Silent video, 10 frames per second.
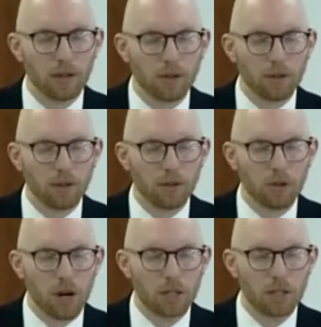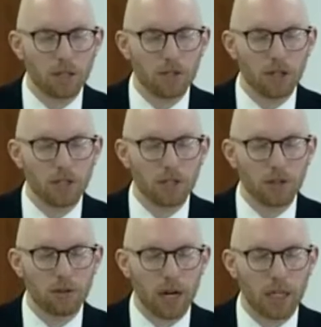those who trust in
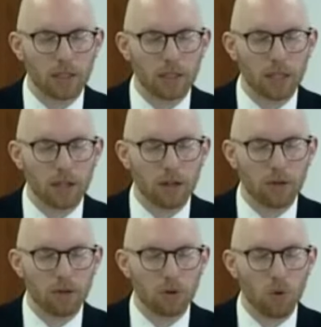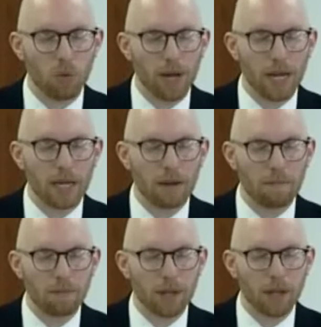Jesus Christ, and those who obey
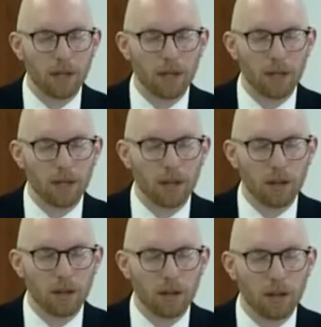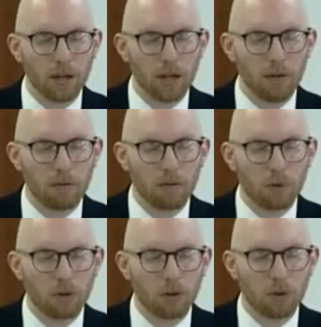him uh,
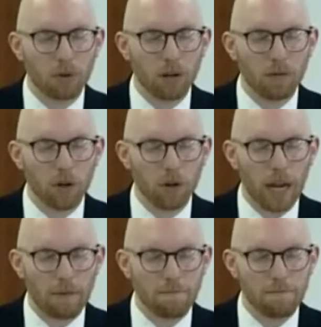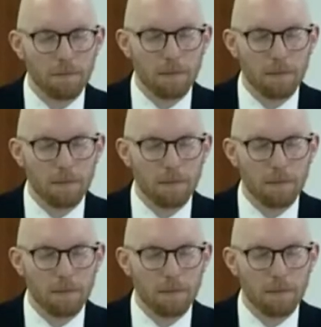for the glory of your name.